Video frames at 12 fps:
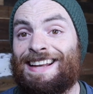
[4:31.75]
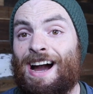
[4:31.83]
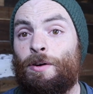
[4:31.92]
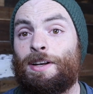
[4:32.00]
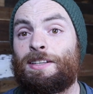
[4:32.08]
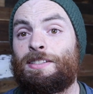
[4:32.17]

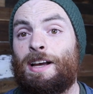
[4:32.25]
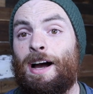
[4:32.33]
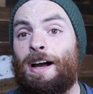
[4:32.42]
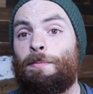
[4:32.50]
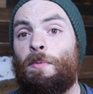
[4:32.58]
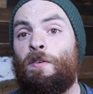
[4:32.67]
Now it is
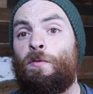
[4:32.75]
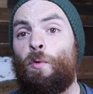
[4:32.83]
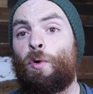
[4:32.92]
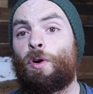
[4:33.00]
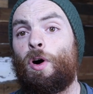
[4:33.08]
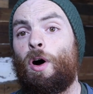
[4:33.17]
time
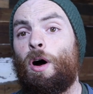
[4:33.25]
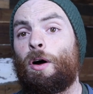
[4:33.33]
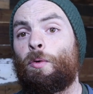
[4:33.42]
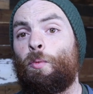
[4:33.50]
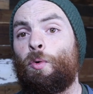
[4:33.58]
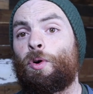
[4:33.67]
for
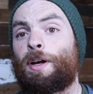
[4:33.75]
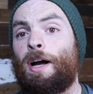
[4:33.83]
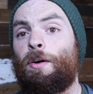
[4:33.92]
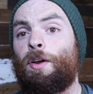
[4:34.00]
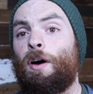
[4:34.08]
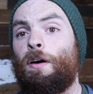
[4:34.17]
our
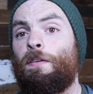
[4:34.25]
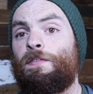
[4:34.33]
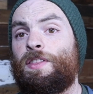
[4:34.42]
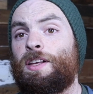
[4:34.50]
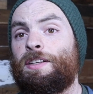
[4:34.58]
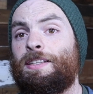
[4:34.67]
workout
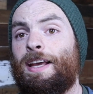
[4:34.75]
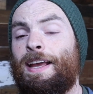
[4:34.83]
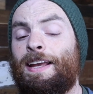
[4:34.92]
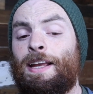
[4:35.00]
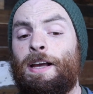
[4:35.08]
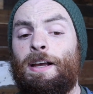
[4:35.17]
of the
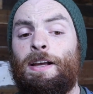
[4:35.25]
day.